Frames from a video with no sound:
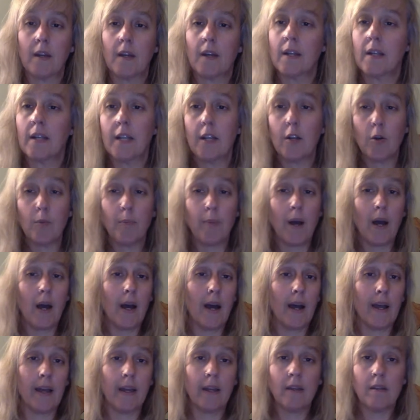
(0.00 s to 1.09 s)

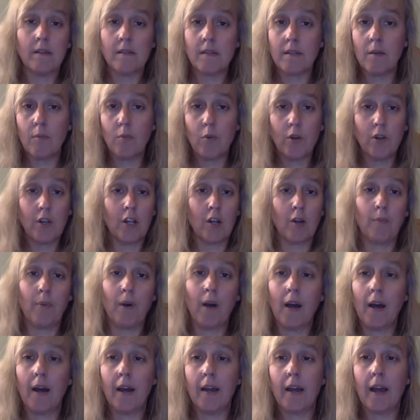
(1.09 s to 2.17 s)
Nearby, somewhere
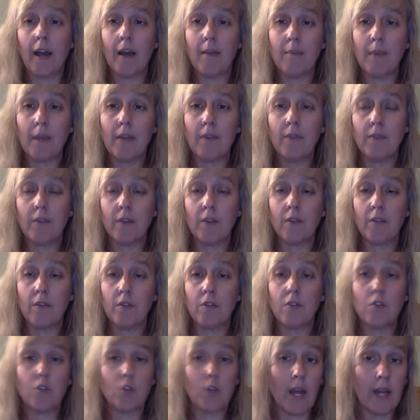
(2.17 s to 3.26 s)
nearby, I may feel
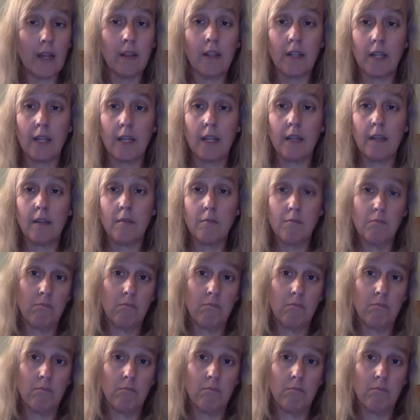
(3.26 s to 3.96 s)
neutrality,